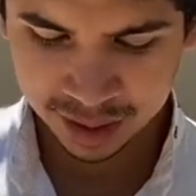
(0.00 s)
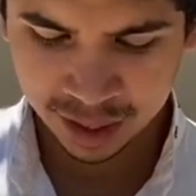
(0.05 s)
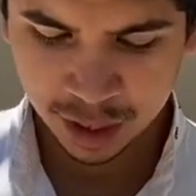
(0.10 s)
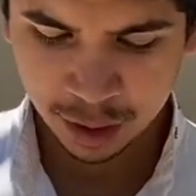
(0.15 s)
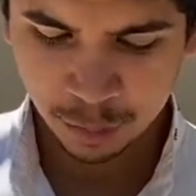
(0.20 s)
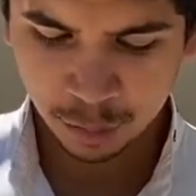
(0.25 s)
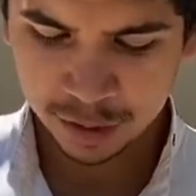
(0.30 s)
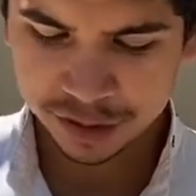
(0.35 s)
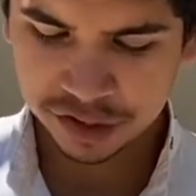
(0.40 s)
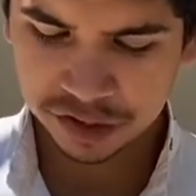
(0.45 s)

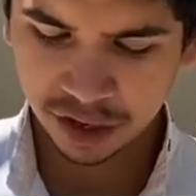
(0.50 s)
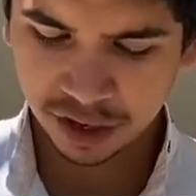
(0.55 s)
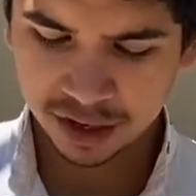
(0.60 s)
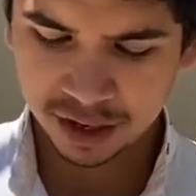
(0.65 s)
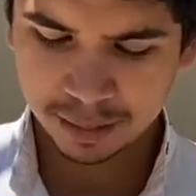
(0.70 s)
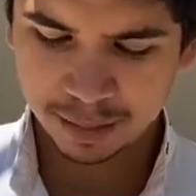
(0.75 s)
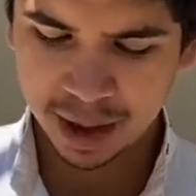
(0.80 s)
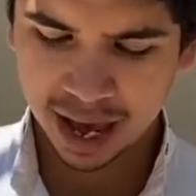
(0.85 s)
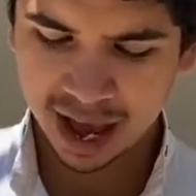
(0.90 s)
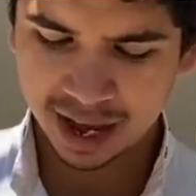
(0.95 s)
We
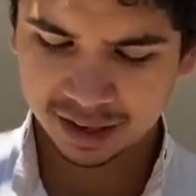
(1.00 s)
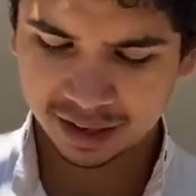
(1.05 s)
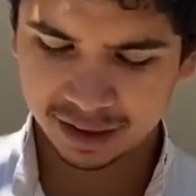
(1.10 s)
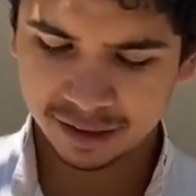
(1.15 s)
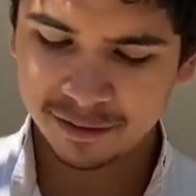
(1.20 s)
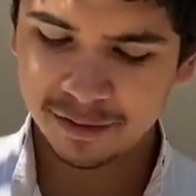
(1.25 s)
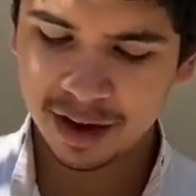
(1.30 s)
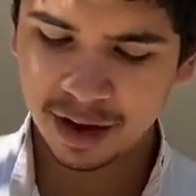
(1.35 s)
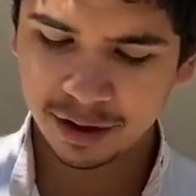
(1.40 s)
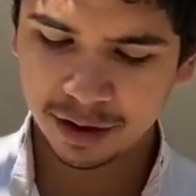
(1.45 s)
started back
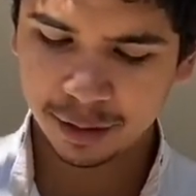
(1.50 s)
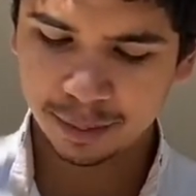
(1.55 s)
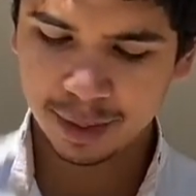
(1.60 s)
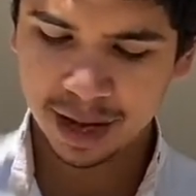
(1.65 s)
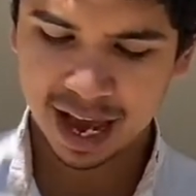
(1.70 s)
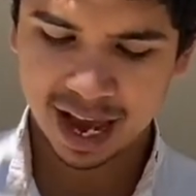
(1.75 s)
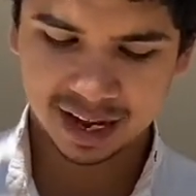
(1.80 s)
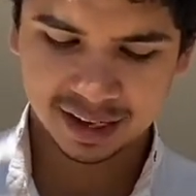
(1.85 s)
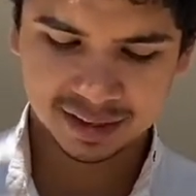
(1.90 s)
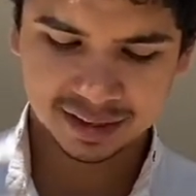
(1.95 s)
and found our
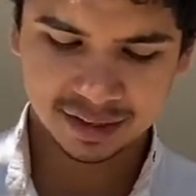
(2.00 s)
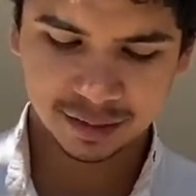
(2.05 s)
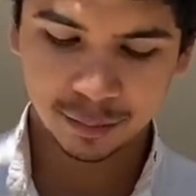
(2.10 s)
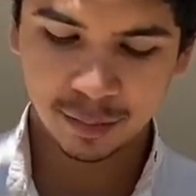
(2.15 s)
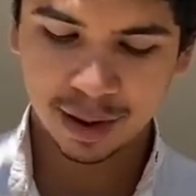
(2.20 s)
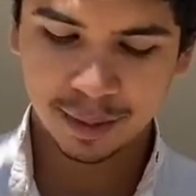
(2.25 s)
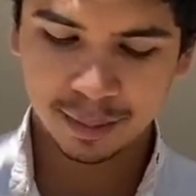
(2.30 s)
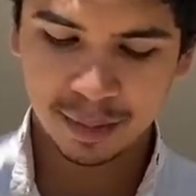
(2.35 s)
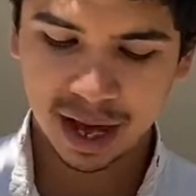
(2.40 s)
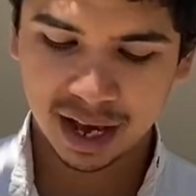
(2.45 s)
packs and
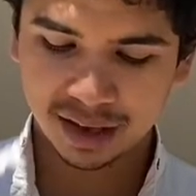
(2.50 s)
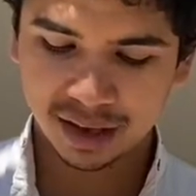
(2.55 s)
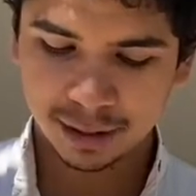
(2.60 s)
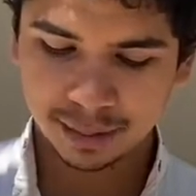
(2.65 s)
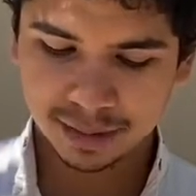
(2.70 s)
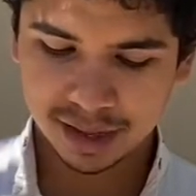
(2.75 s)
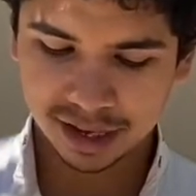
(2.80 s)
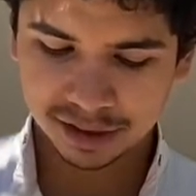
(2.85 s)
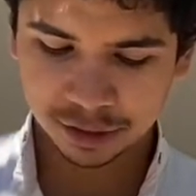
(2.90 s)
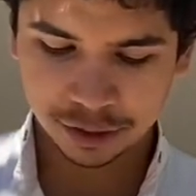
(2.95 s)
went back
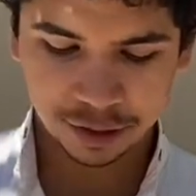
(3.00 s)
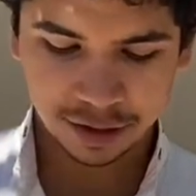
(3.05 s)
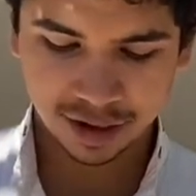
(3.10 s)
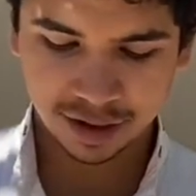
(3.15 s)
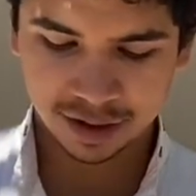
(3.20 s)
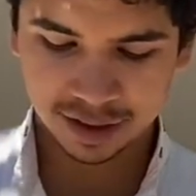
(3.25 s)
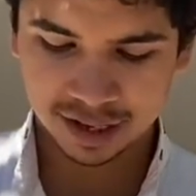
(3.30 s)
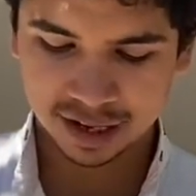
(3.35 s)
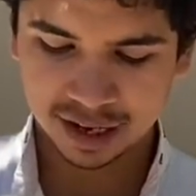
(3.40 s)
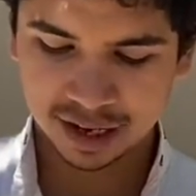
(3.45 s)
up that
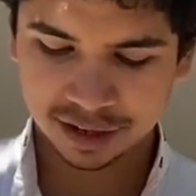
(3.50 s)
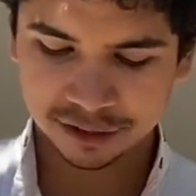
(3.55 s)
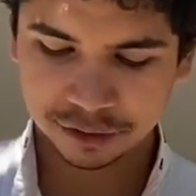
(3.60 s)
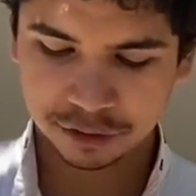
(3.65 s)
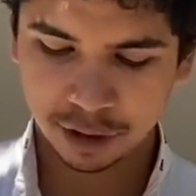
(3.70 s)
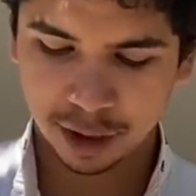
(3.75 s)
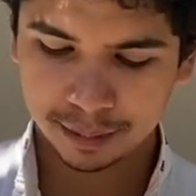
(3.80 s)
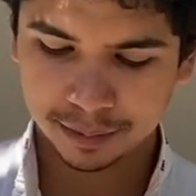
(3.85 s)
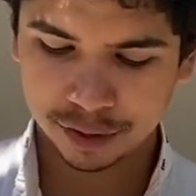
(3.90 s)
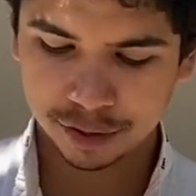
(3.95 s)
trail that had
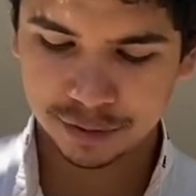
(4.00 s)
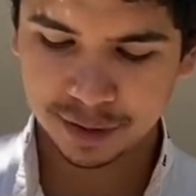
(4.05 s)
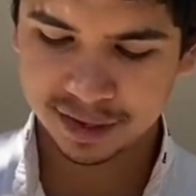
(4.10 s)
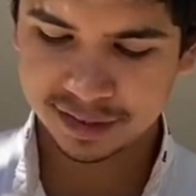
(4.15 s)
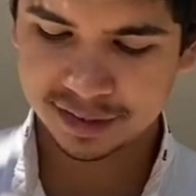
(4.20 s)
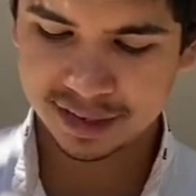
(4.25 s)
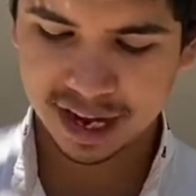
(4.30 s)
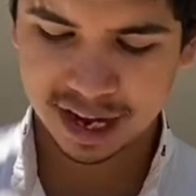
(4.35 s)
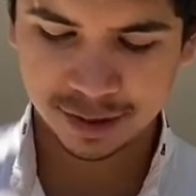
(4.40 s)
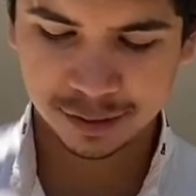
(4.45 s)
dropped straight
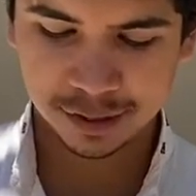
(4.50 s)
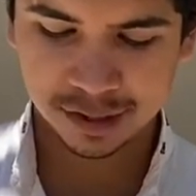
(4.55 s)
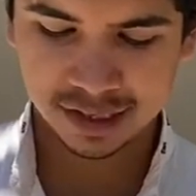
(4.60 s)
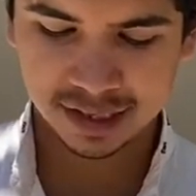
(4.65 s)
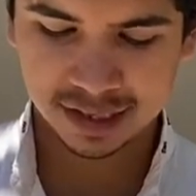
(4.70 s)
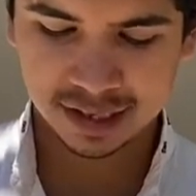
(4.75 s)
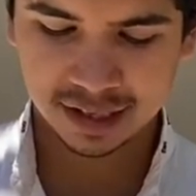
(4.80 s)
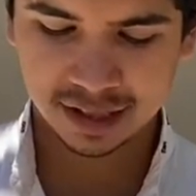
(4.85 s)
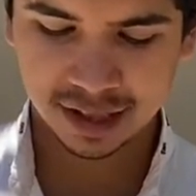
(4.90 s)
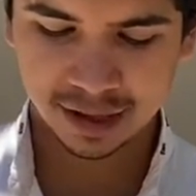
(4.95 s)
down to
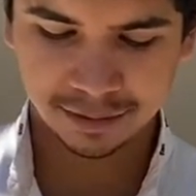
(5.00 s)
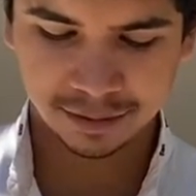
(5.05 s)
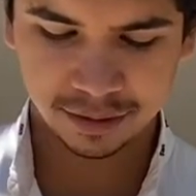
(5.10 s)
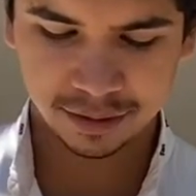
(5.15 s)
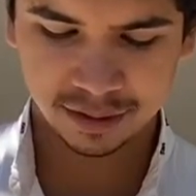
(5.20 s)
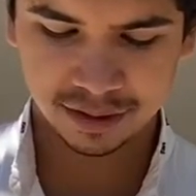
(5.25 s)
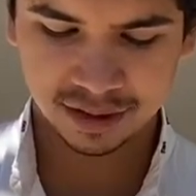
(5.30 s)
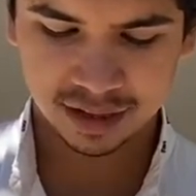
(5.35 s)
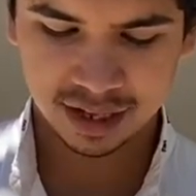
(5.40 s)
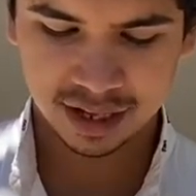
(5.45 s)
sea level.
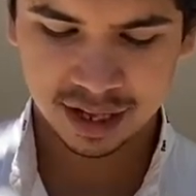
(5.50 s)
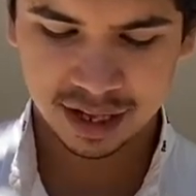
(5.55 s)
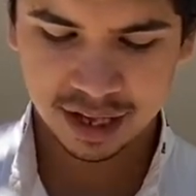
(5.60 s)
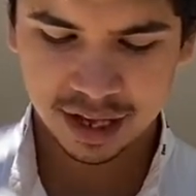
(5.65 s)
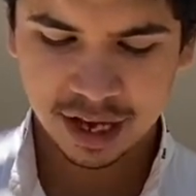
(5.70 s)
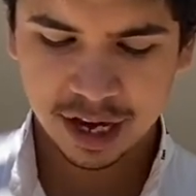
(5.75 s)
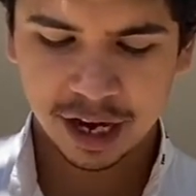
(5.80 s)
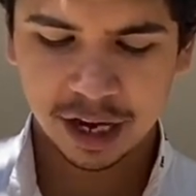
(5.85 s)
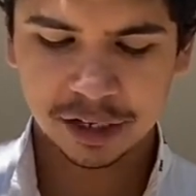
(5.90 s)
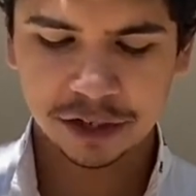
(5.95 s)

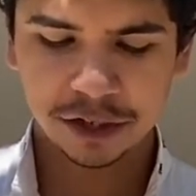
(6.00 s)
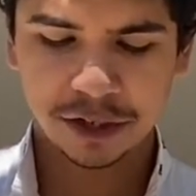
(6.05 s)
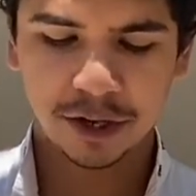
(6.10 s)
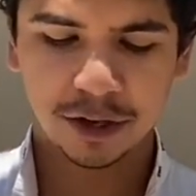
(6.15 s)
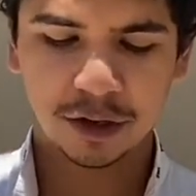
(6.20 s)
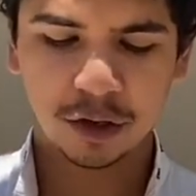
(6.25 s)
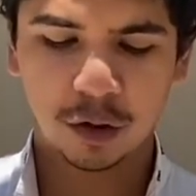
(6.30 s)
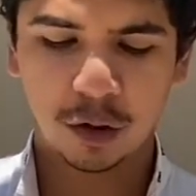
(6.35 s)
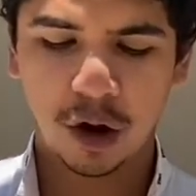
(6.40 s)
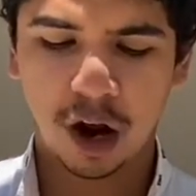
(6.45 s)
A
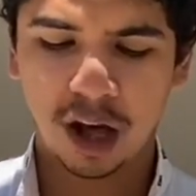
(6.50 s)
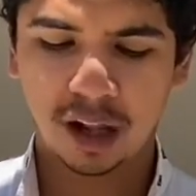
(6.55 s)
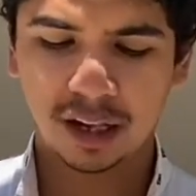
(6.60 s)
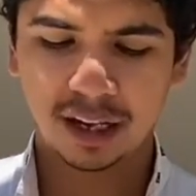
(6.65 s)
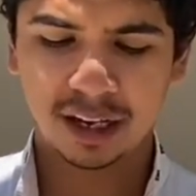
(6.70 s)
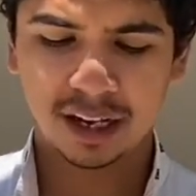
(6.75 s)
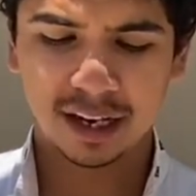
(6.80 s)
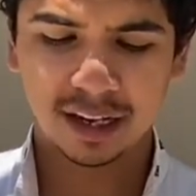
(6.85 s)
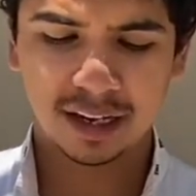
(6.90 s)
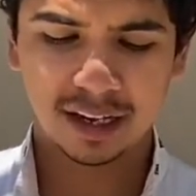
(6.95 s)
sheer
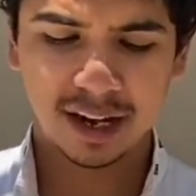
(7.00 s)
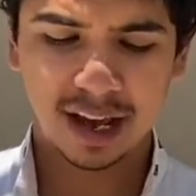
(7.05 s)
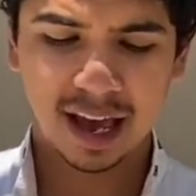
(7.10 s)
crawling and